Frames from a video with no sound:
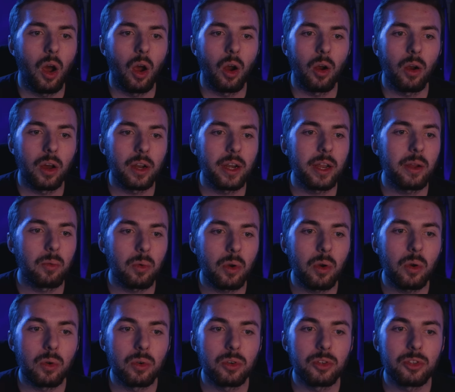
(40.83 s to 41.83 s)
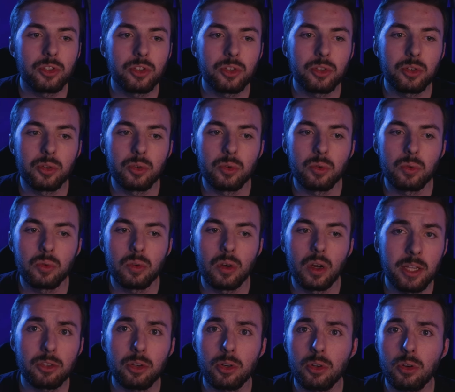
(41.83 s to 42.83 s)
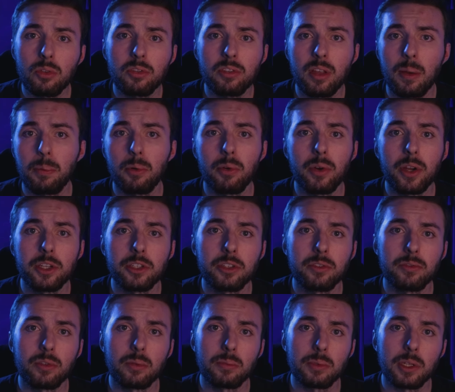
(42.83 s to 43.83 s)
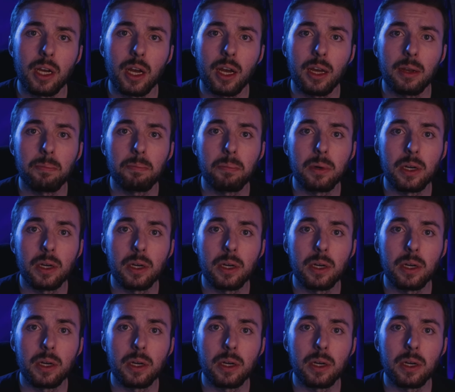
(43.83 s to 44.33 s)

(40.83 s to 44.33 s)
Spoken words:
are on a road to eternal separation from God.